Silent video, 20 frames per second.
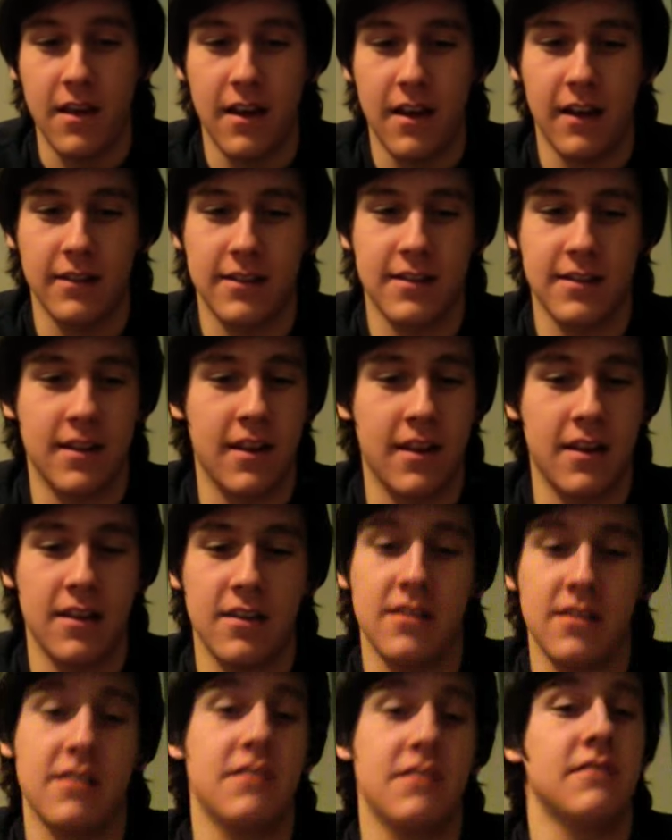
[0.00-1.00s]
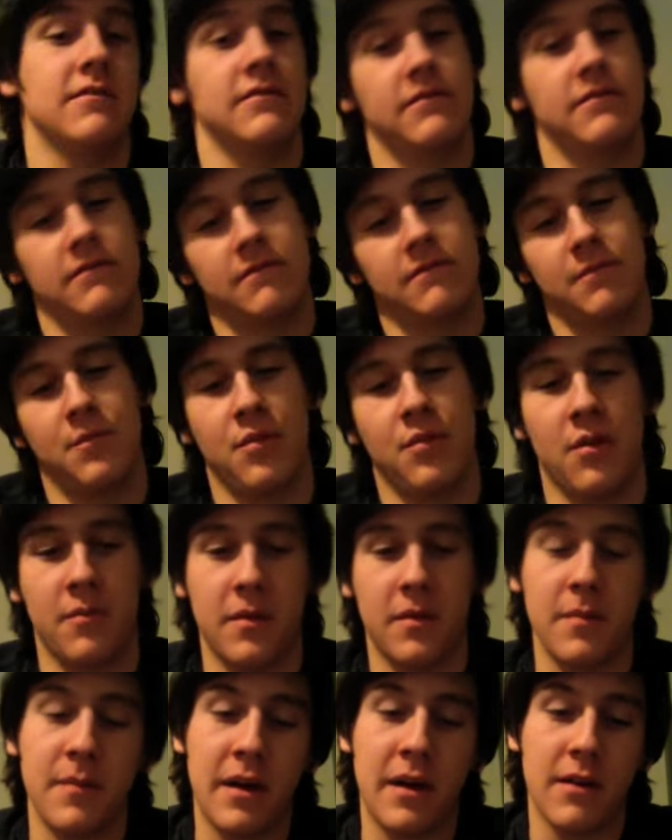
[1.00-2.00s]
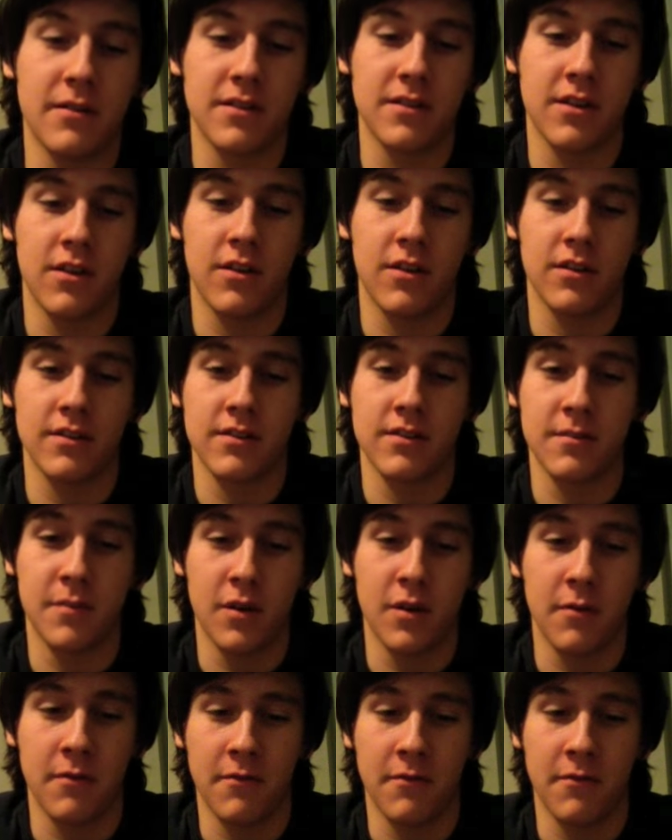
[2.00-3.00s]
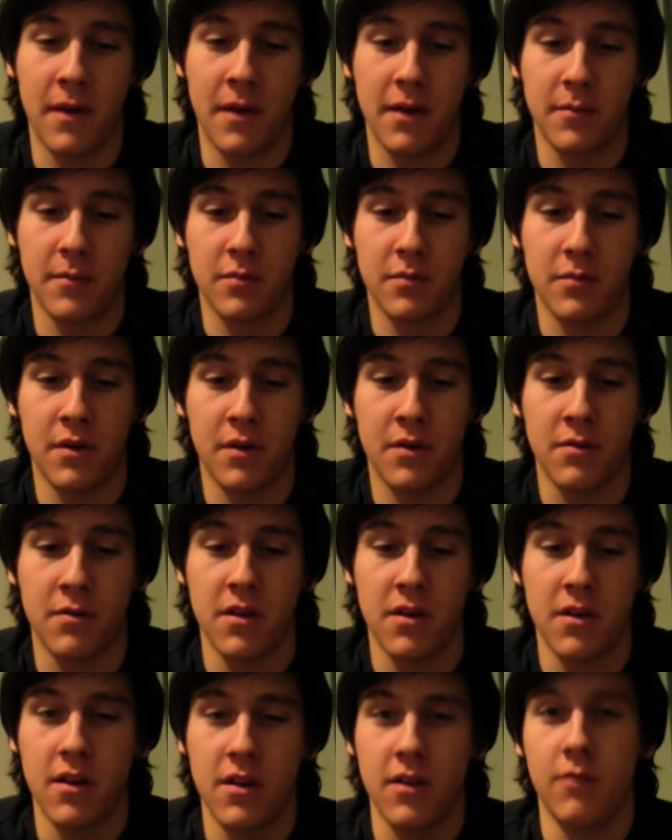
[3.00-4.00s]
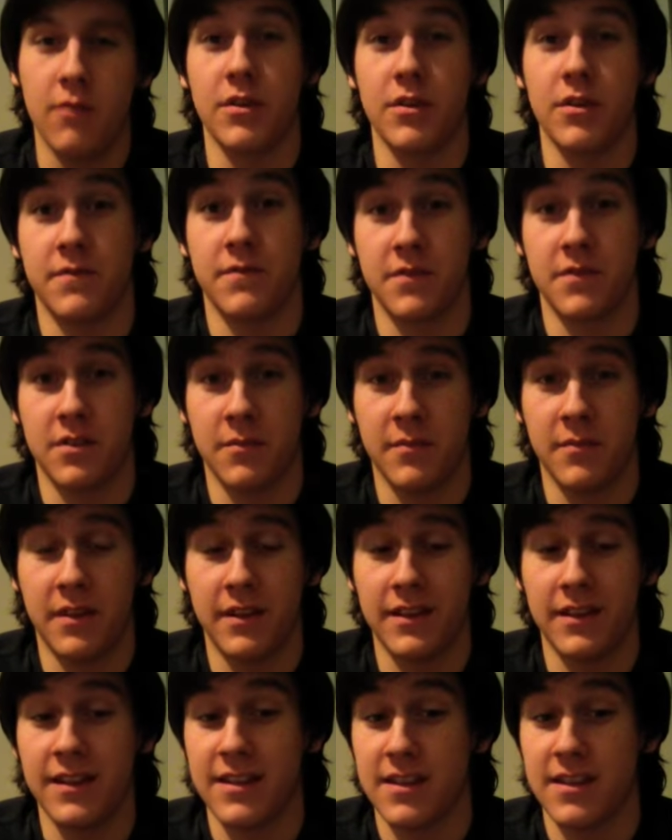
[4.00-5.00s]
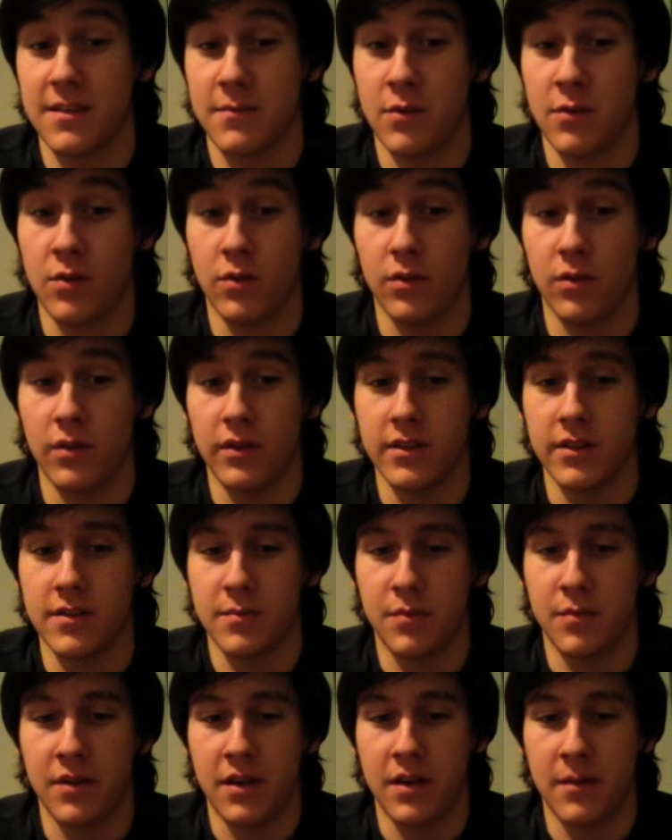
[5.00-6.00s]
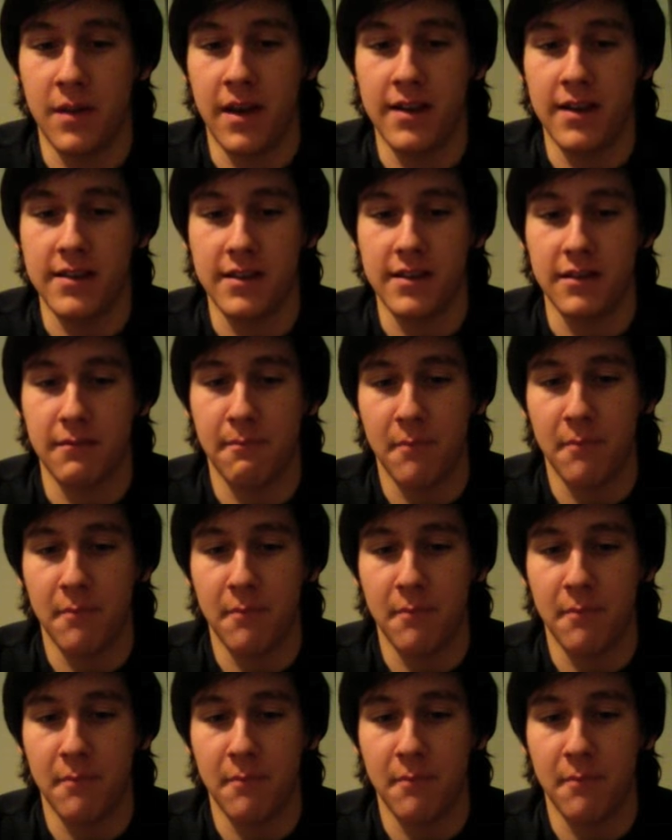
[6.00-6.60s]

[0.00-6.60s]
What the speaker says: I'd say probably about as hot as the bottom of a MacBook Pro, which for something this small is pretty amazing.